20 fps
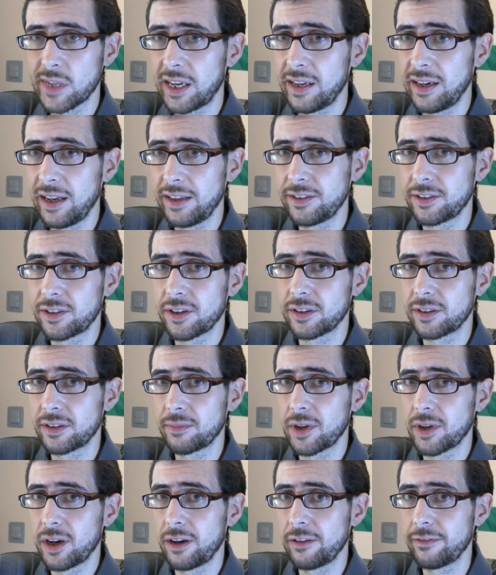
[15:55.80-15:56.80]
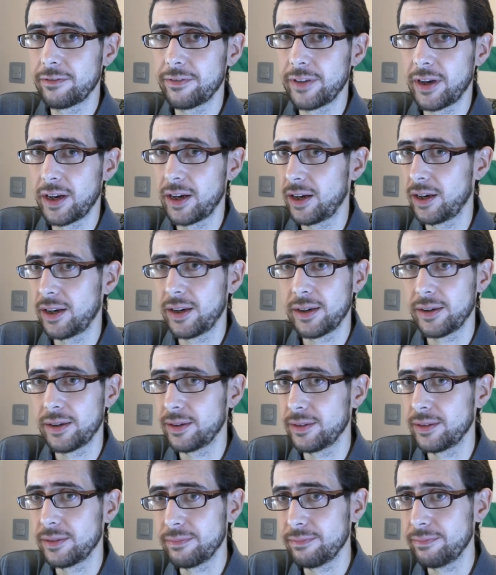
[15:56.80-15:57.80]
unless it's got some kind of
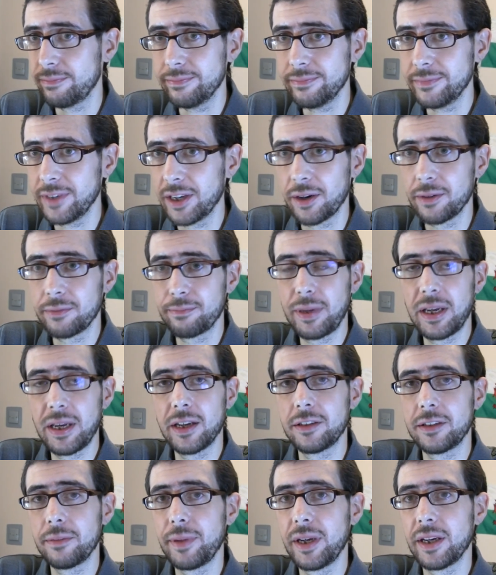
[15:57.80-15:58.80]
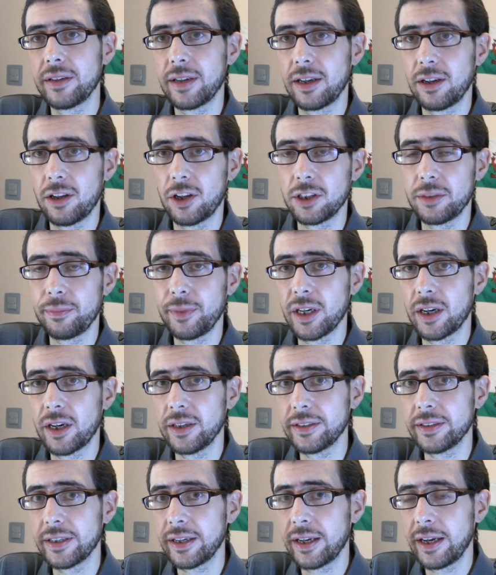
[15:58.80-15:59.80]
uh, you know peer-to-peer technology
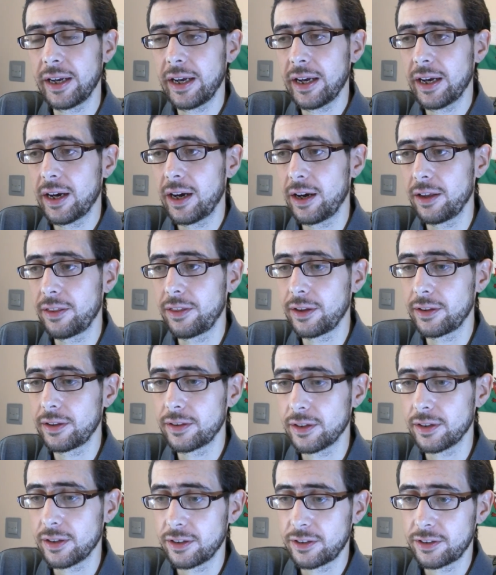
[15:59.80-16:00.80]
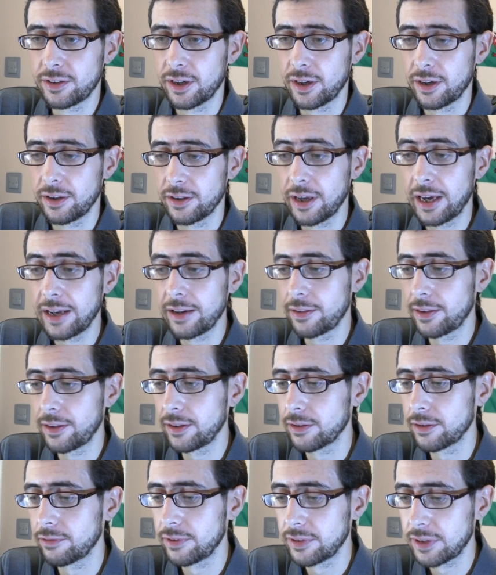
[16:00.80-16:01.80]
behind it, I think that uh, that
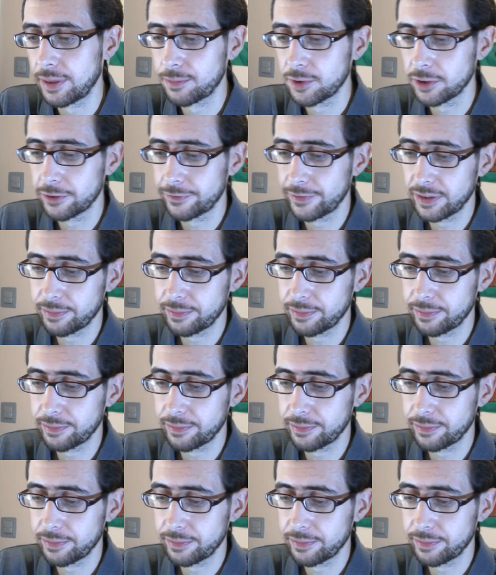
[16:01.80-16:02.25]
anything that resembles